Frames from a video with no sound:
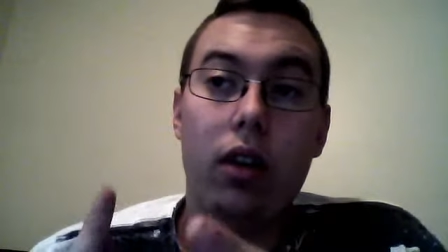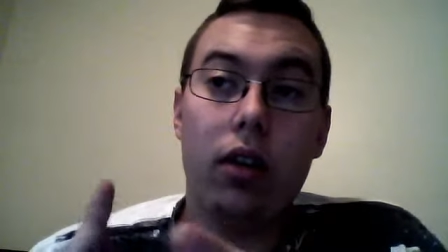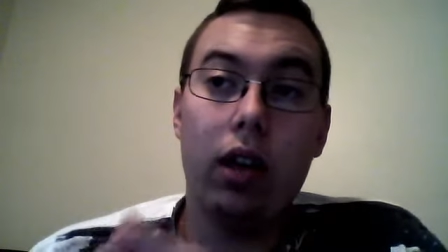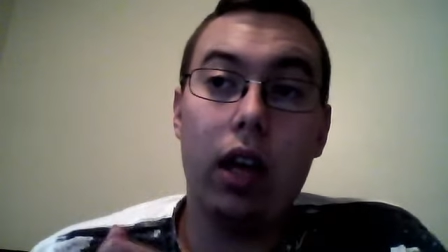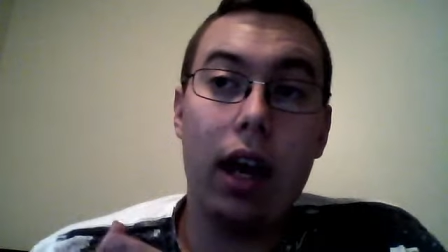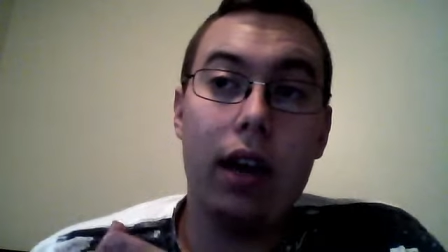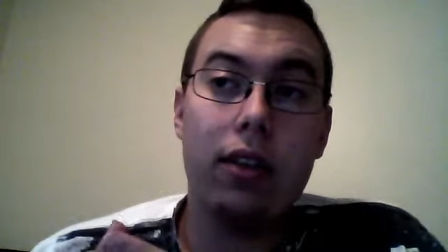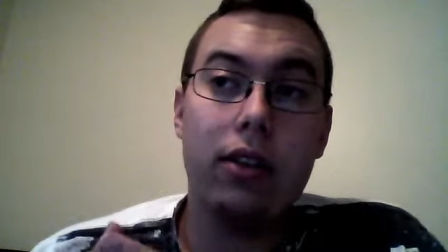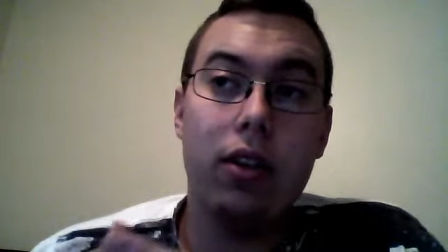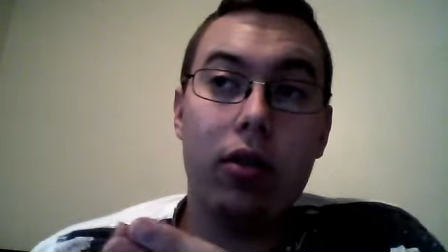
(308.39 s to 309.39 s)
the
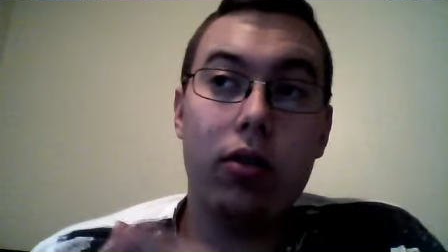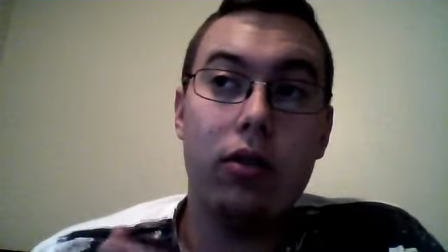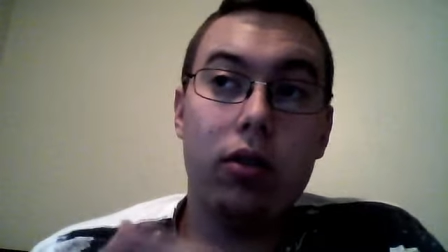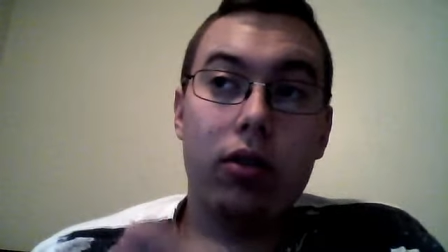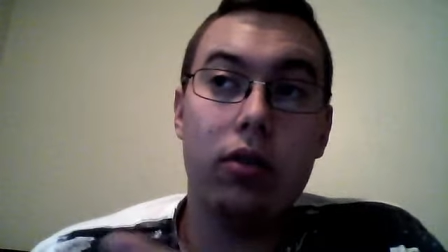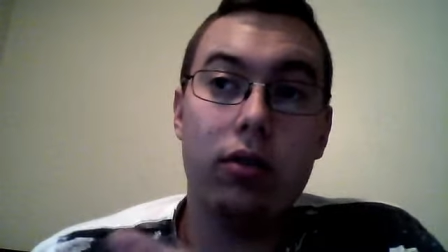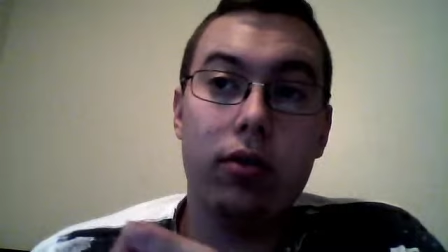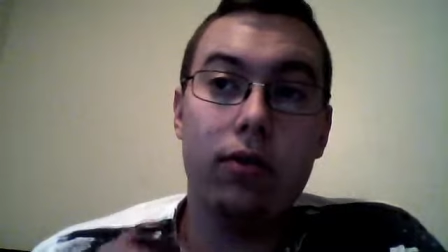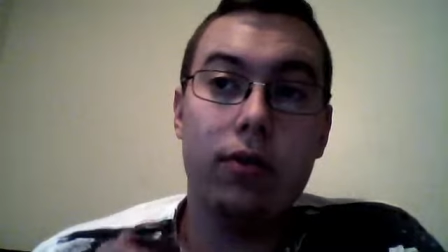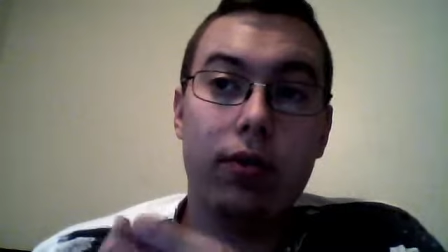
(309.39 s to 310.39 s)
gas hose
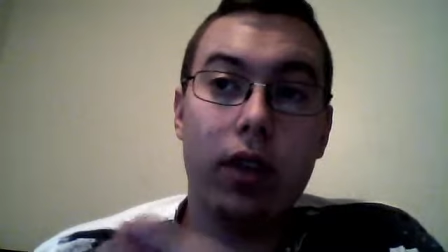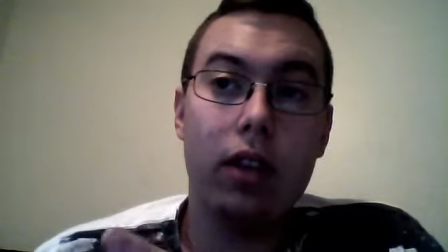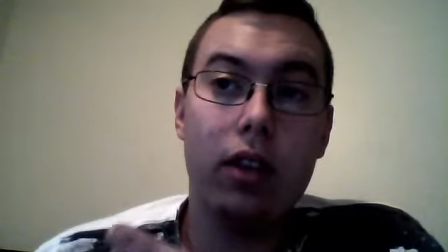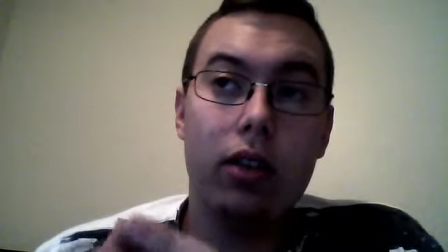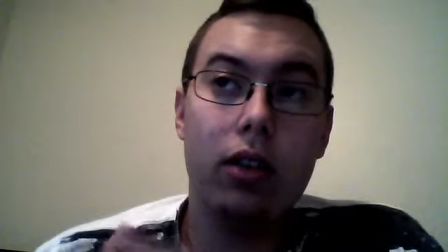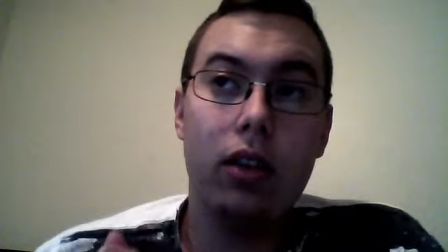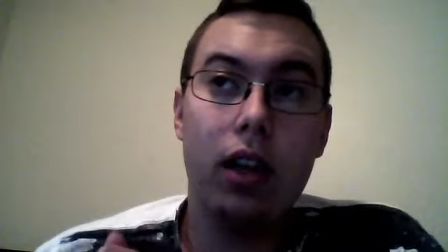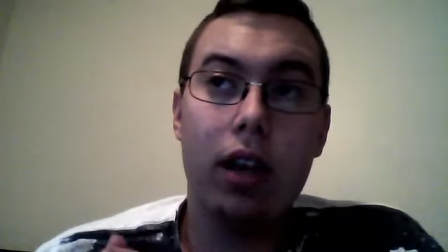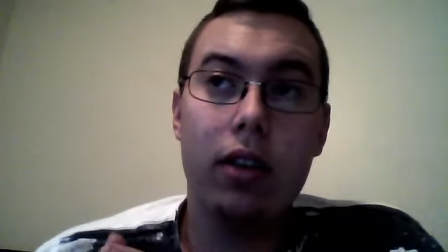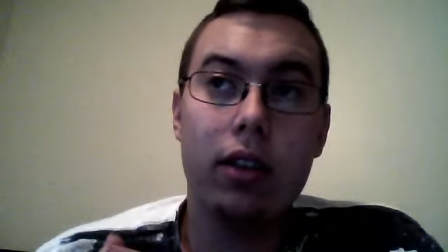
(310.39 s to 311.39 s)
that leads to the
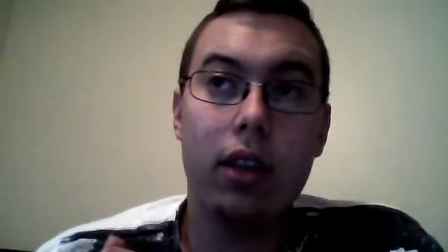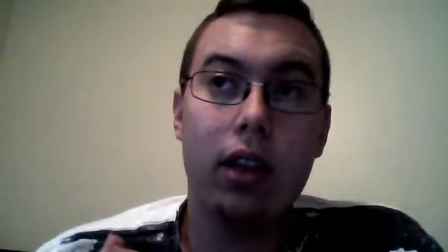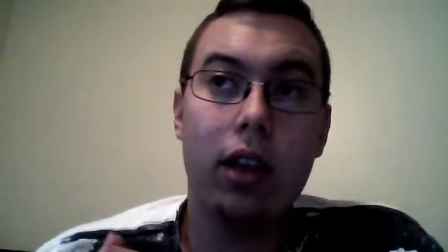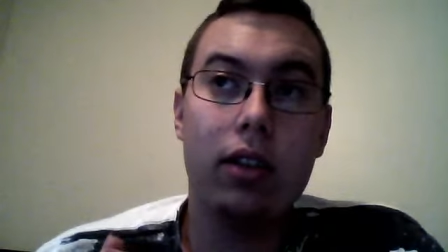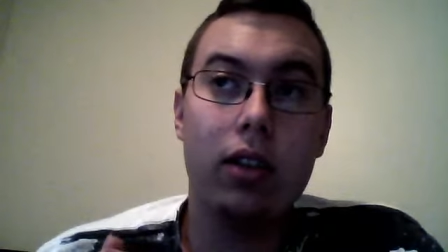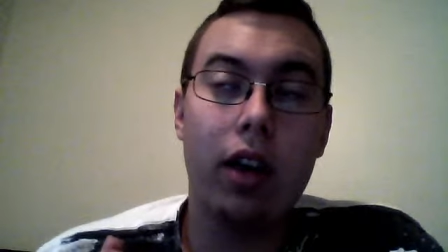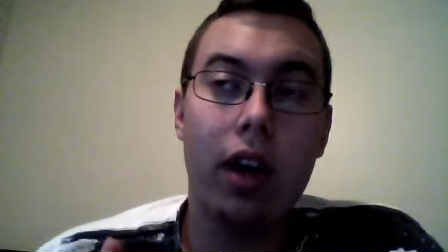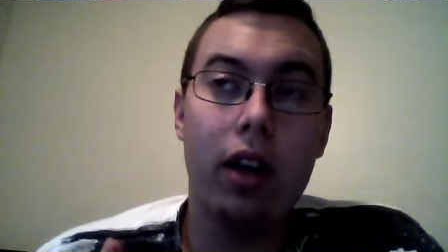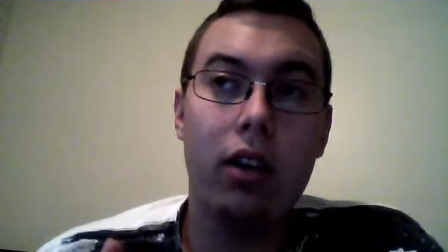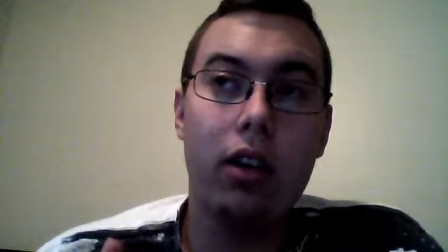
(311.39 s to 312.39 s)
gas tank has a
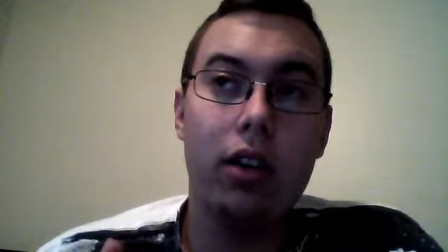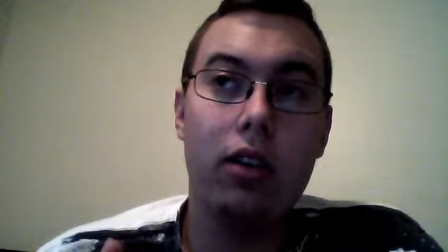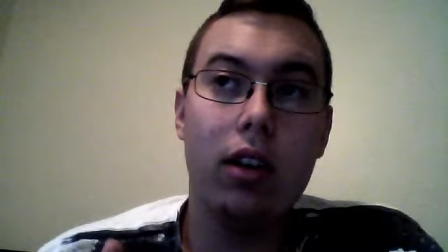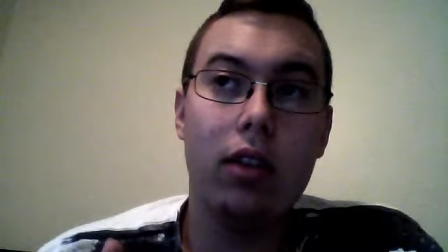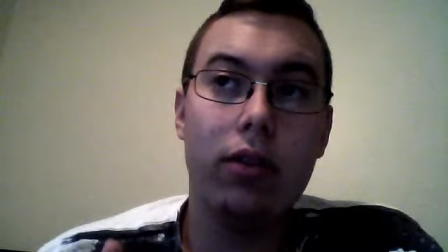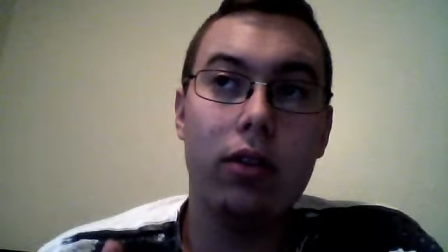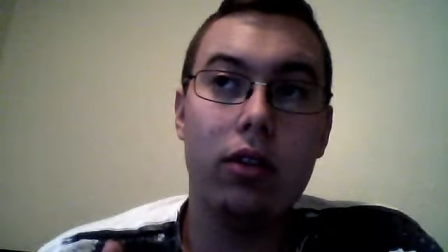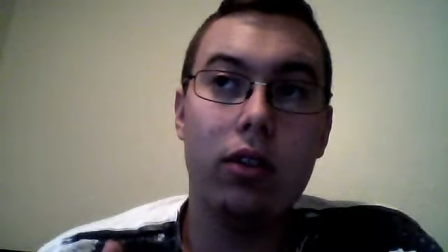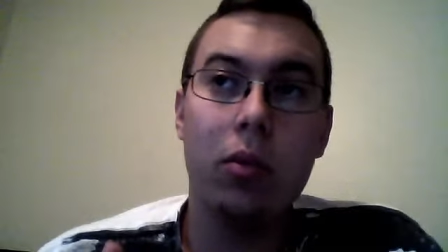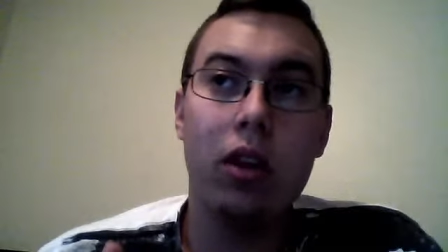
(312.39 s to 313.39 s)
tear in it and for
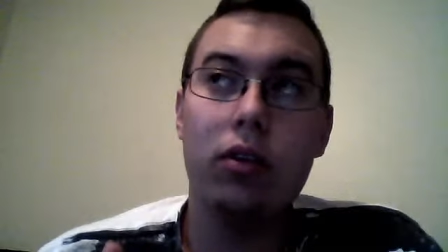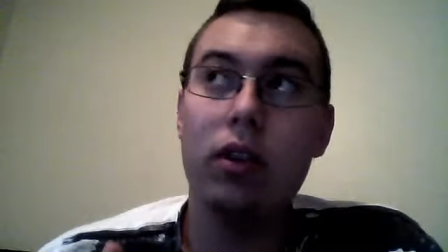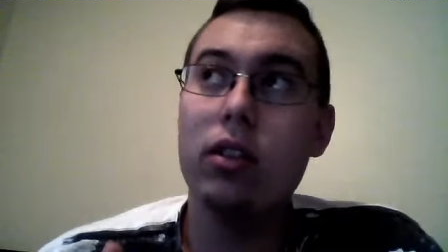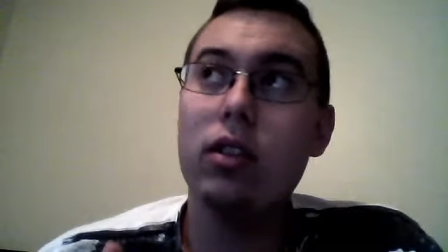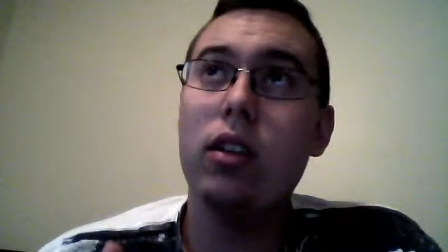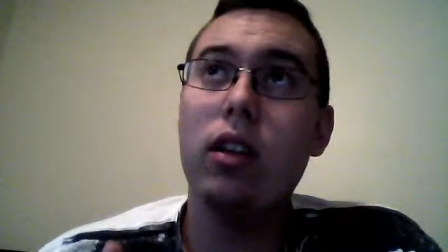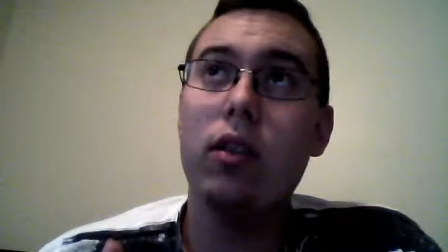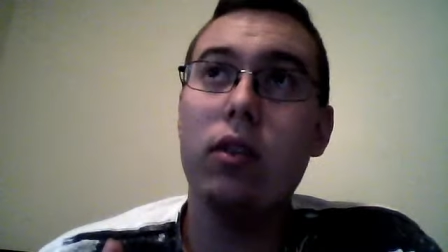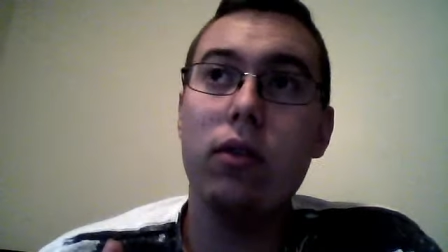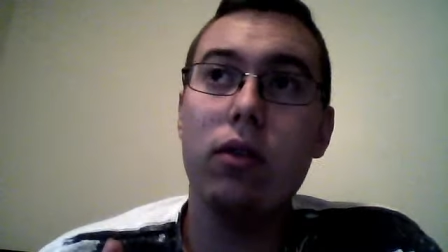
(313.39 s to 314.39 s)
some odd reason
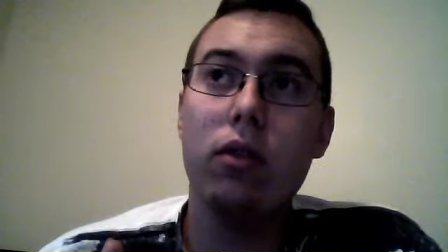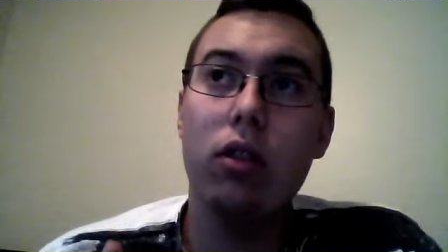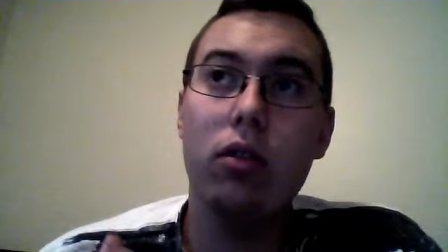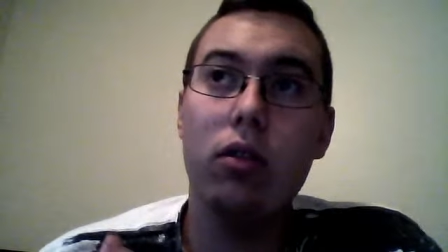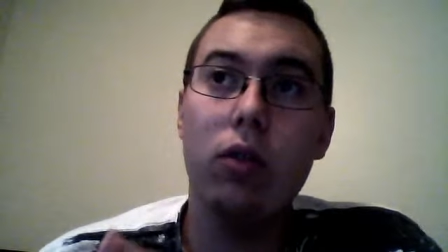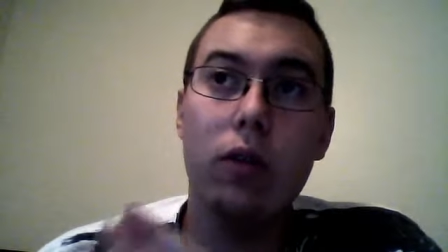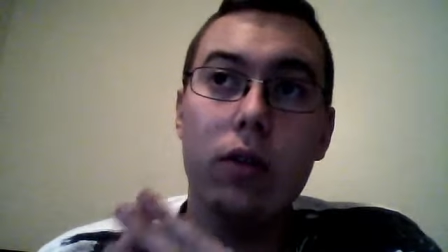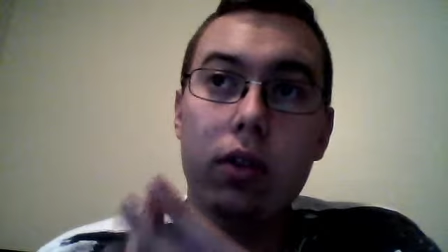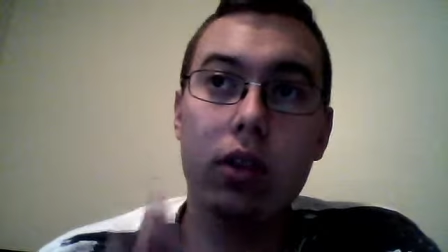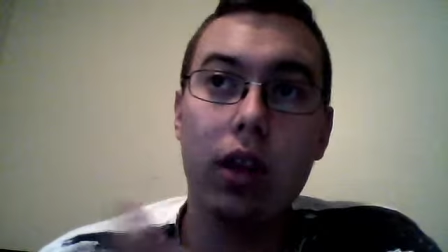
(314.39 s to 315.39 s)
even if you go
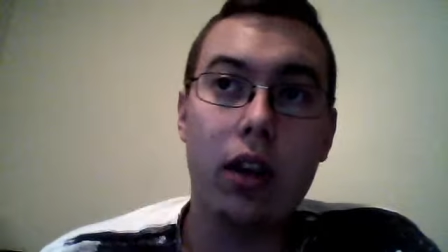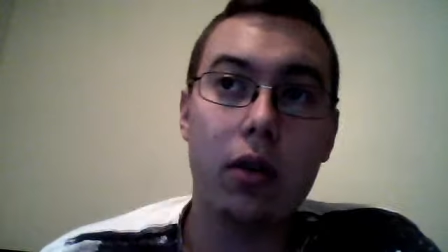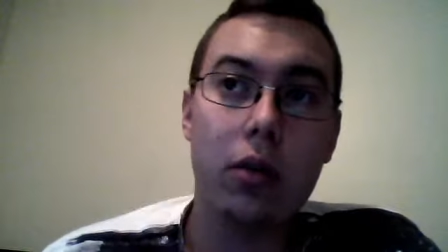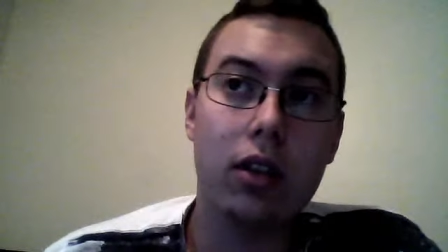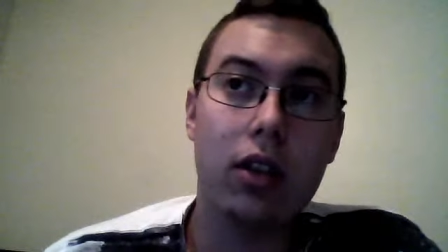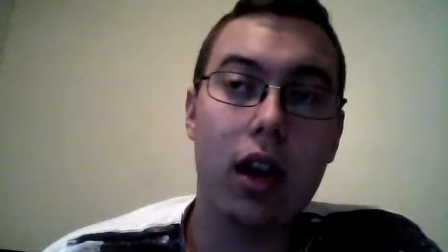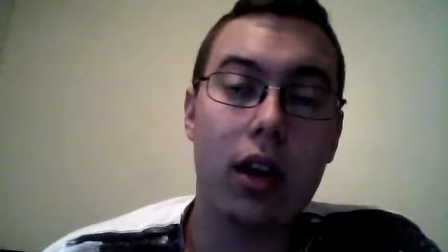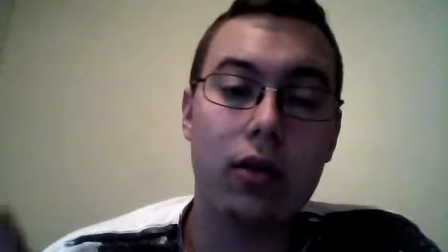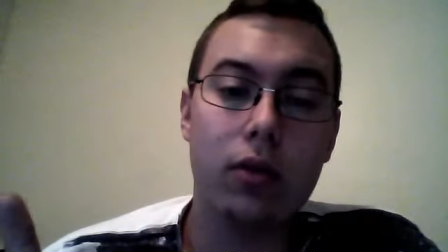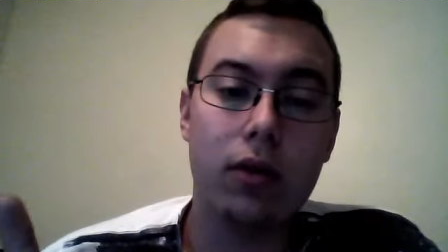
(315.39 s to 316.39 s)
over the tear with the
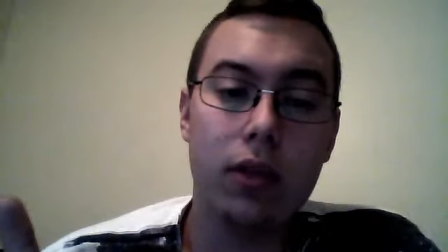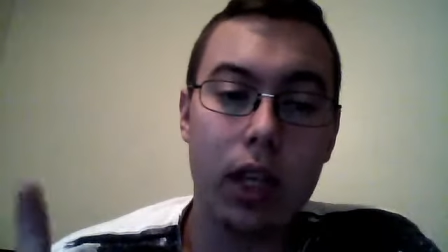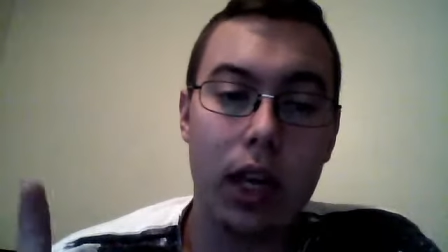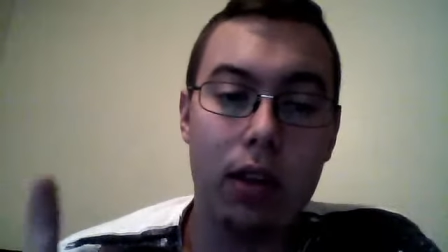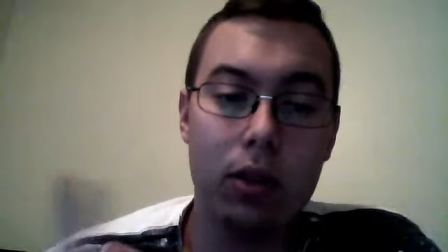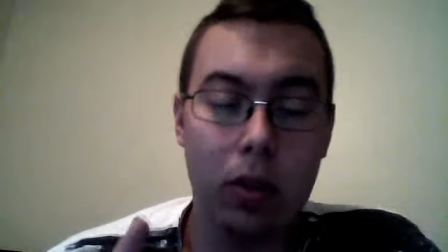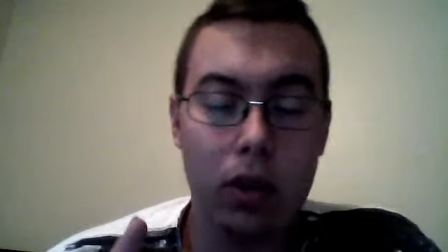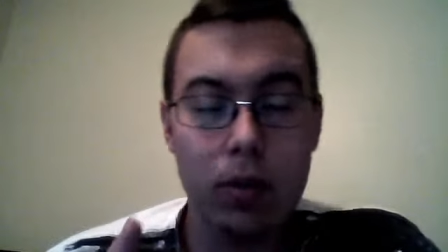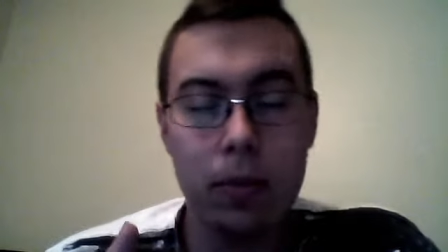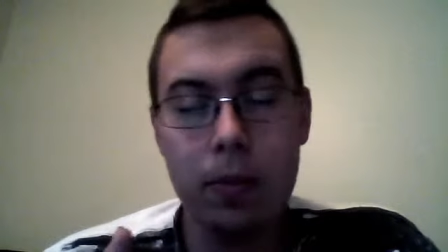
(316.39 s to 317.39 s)
nozzle of the gas
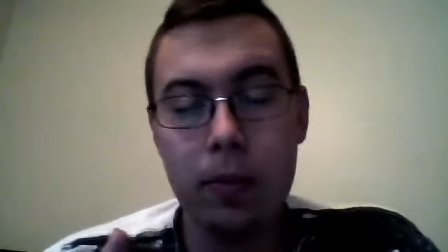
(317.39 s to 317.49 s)
pump